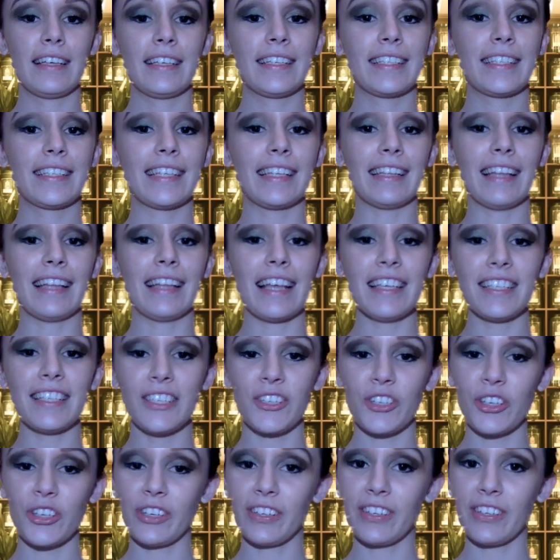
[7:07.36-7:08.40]

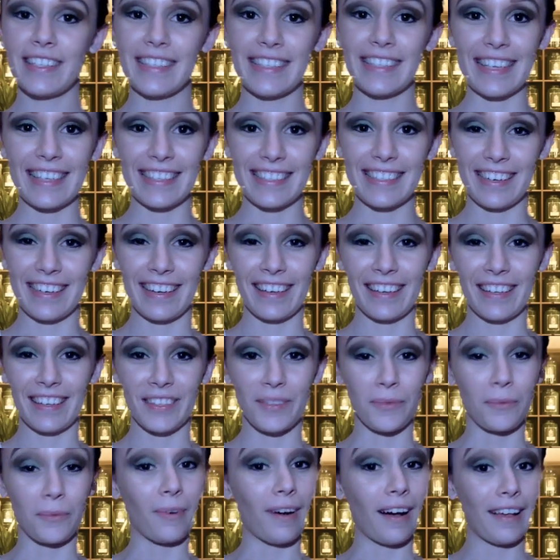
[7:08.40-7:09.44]
Celestial
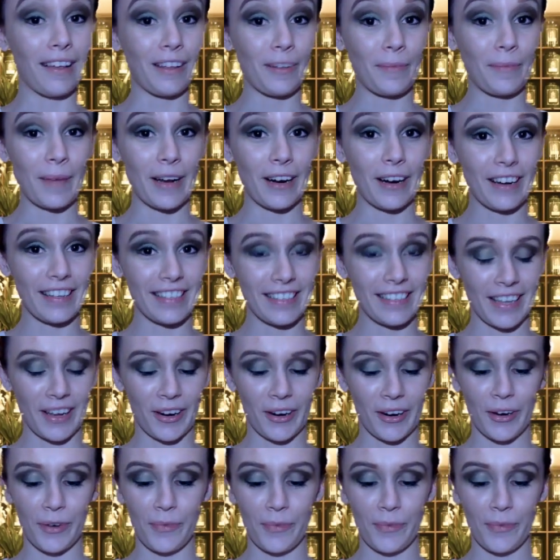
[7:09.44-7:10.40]
Seasonings Wild Berryzinger.